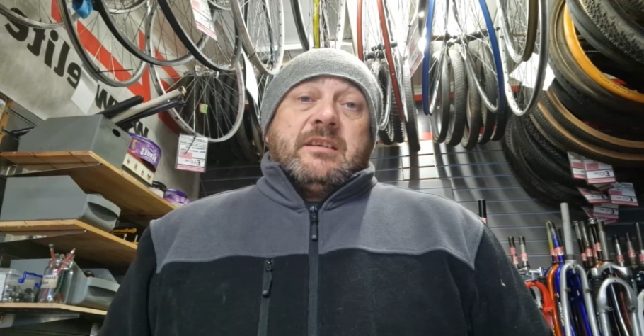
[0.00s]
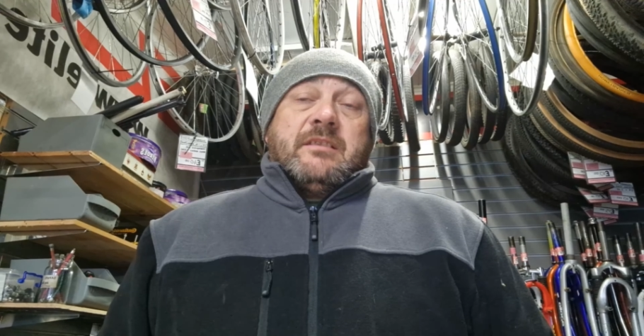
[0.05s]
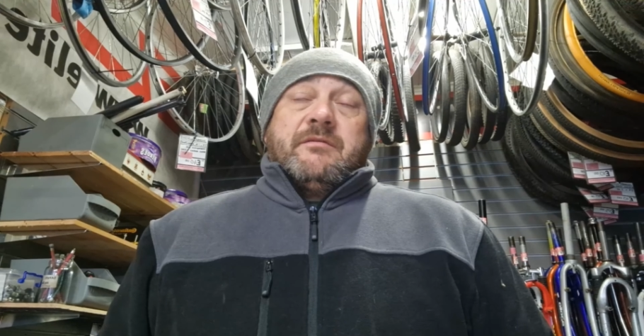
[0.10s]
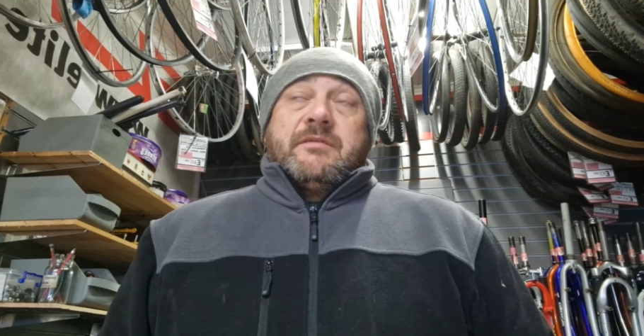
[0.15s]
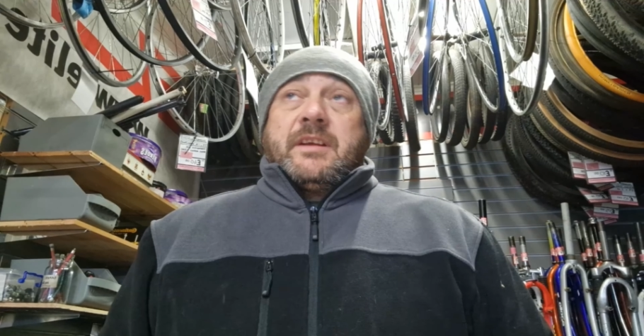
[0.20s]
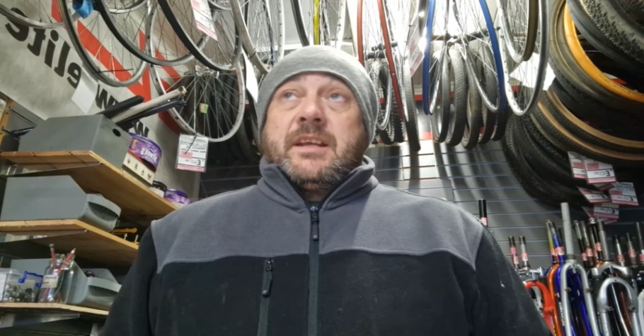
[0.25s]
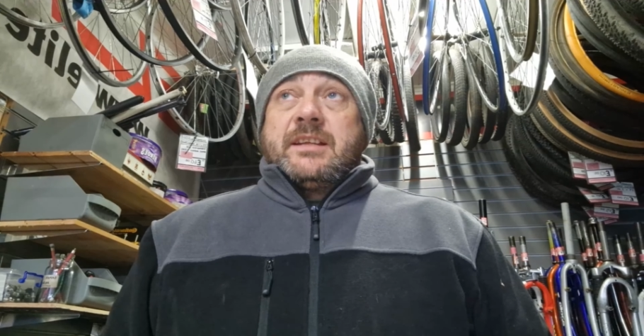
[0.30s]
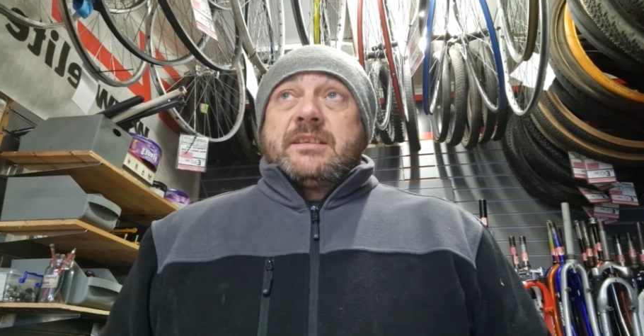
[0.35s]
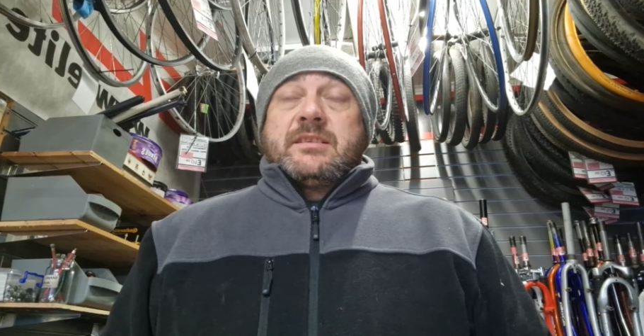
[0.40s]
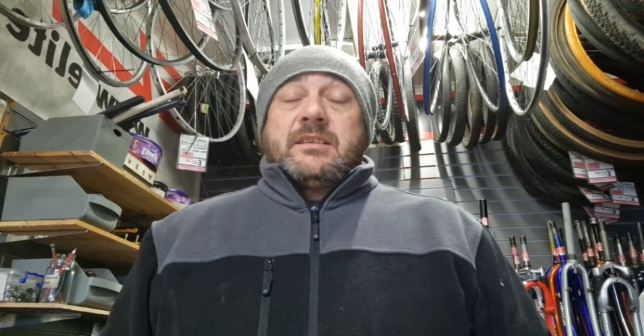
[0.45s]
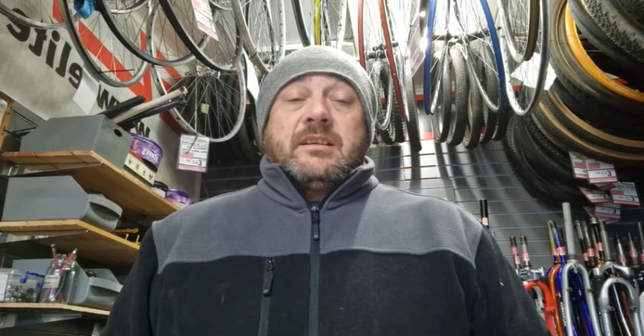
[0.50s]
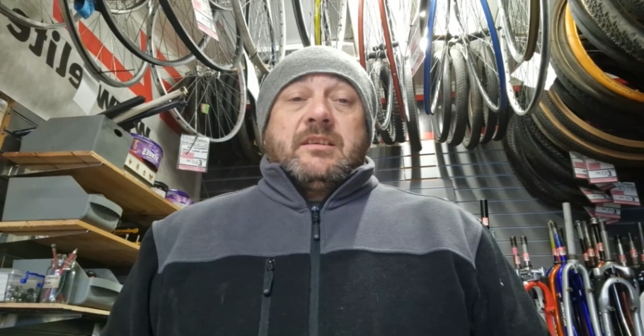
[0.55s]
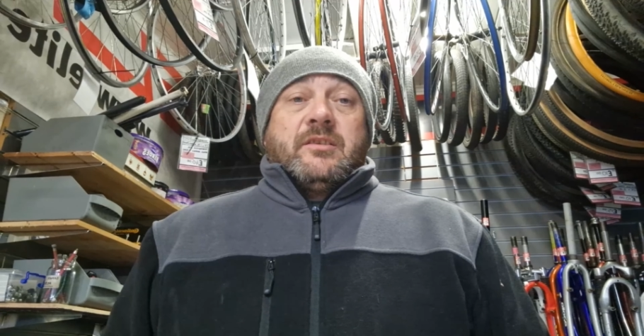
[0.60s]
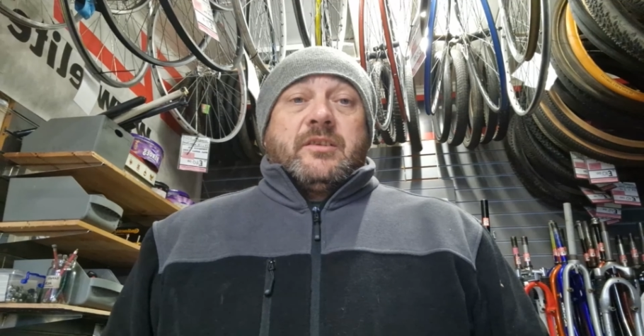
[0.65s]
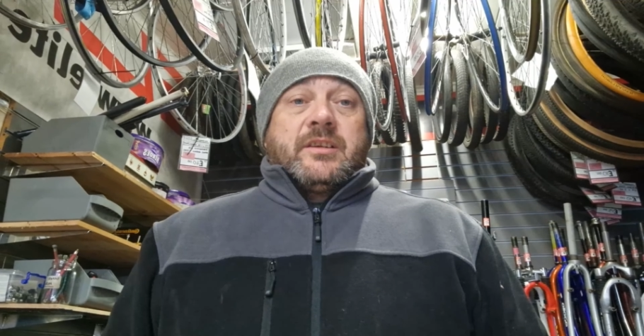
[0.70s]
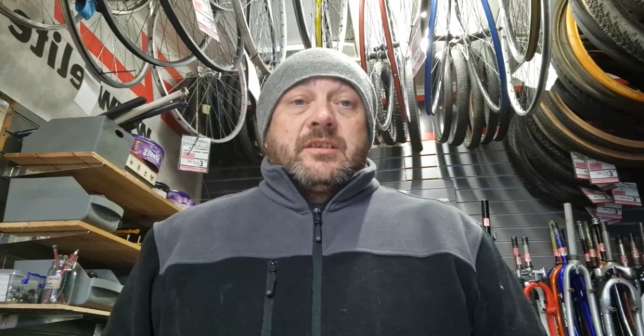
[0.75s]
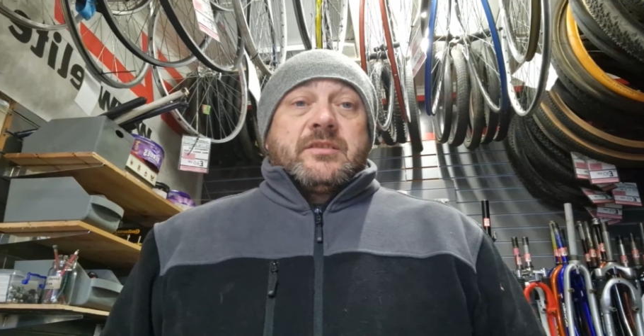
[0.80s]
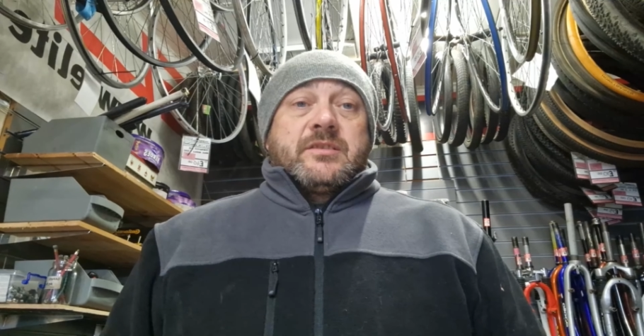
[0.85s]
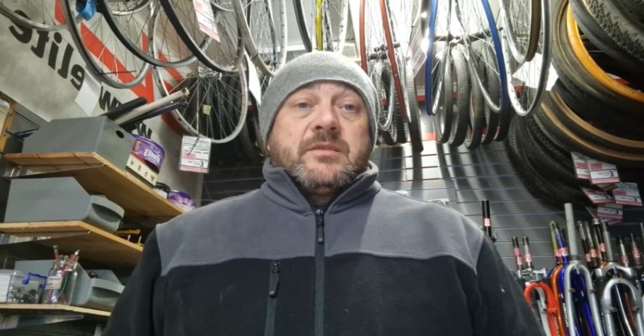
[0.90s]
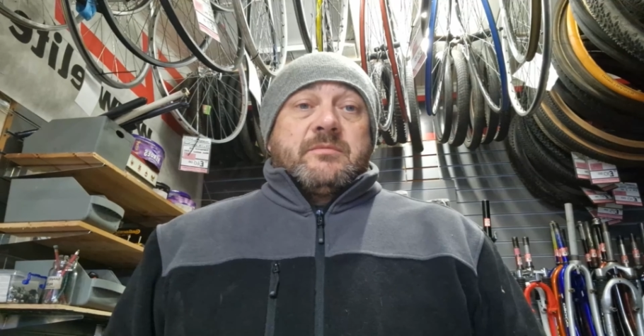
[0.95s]
Don't forget to
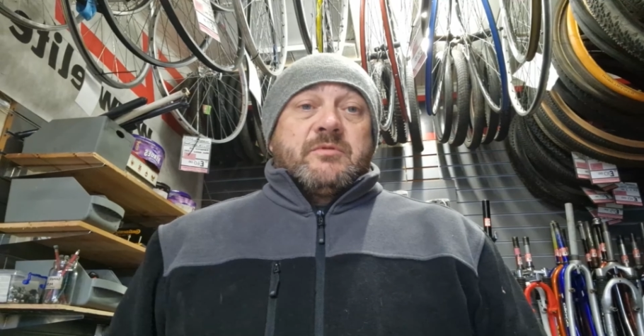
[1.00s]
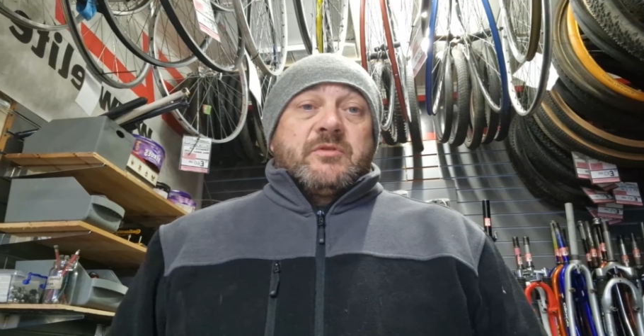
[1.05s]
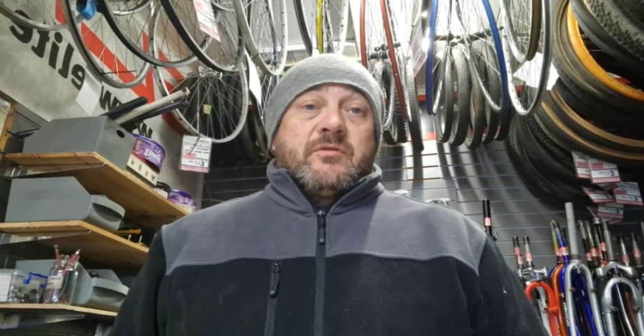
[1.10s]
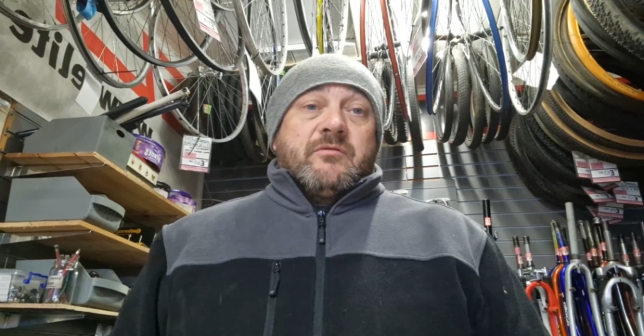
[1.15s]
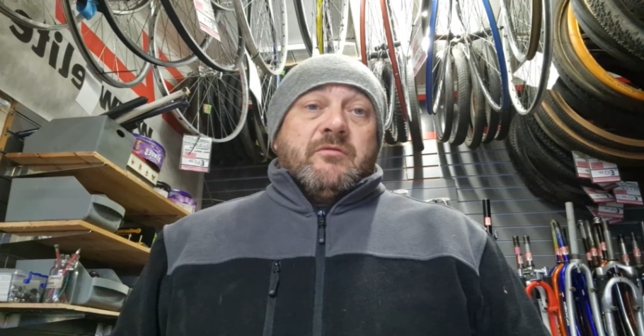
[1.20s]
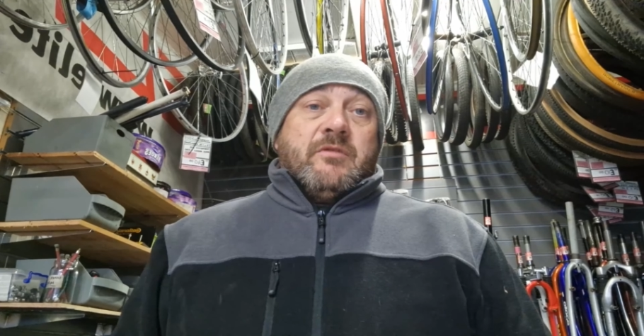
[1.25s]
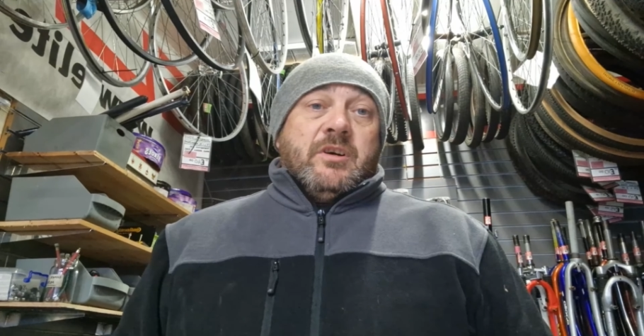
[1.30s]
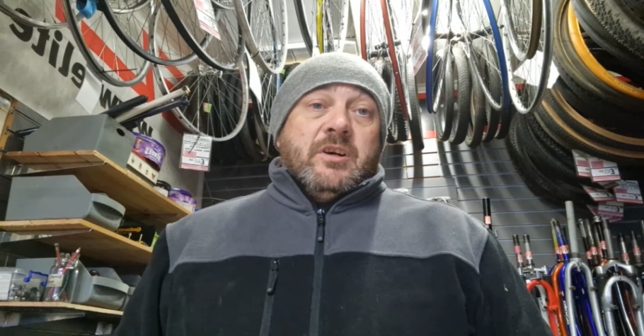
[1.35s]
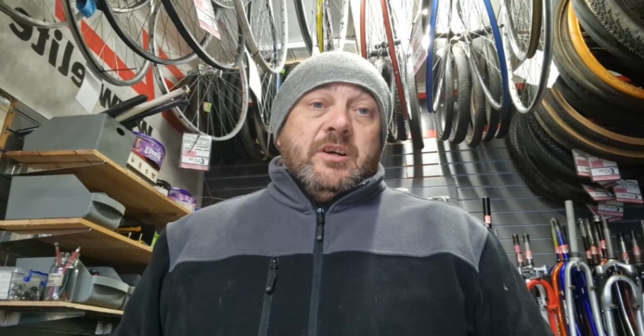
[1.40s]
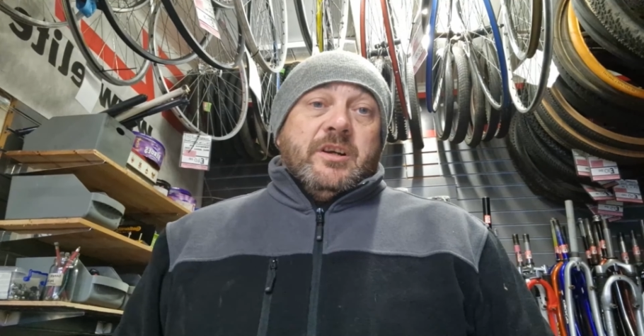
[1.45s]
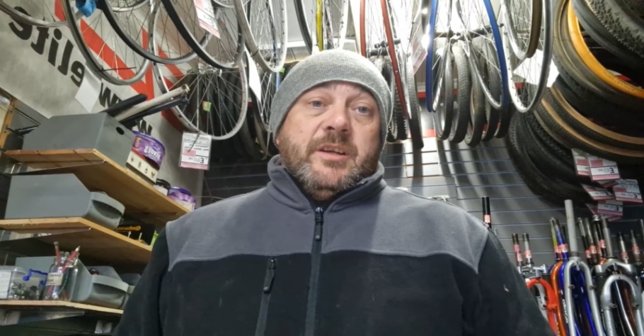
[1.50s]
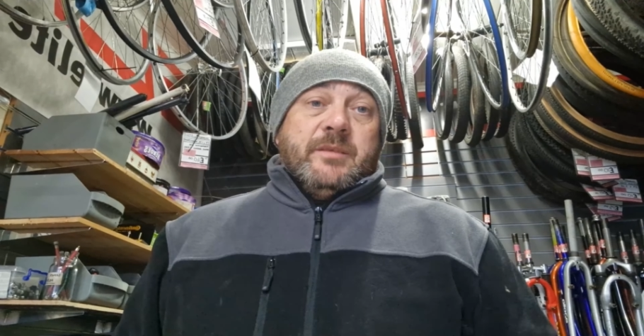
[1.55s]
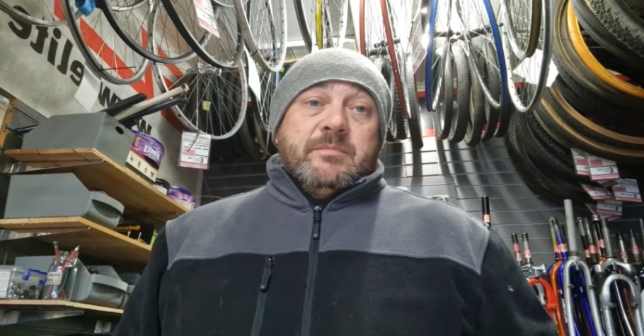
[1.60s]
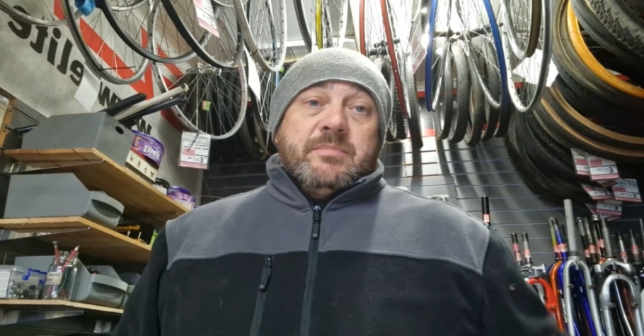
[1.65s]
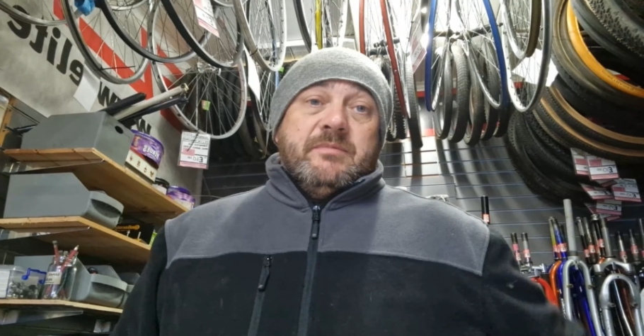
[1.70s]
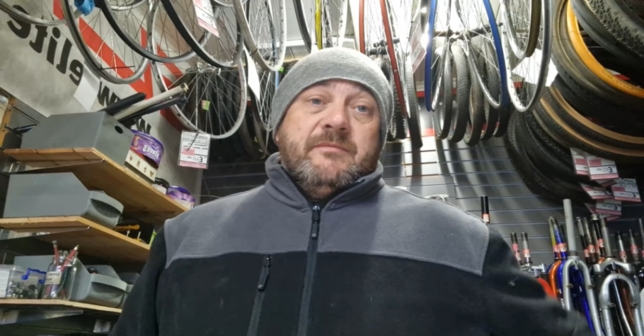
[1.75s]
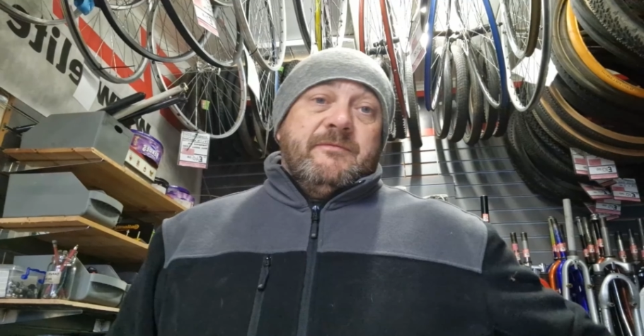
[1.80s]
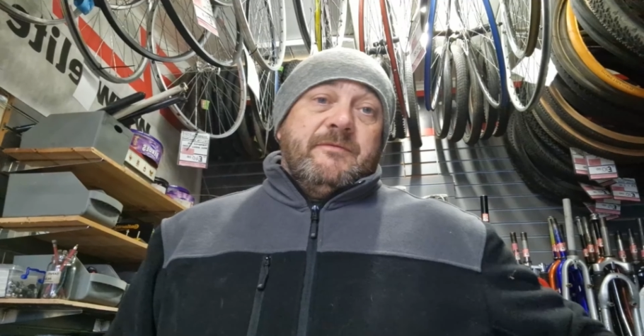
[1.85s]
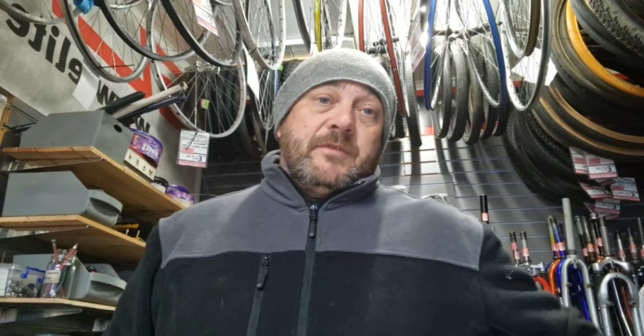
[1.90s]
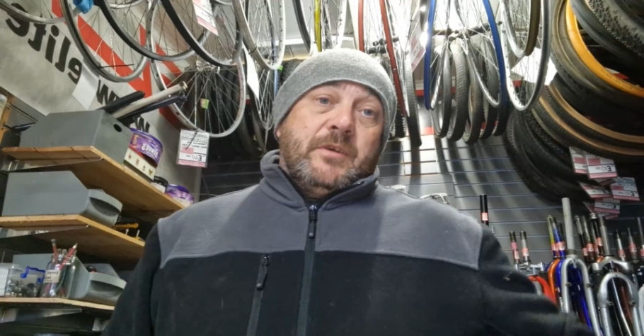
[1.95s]
like and subscribe,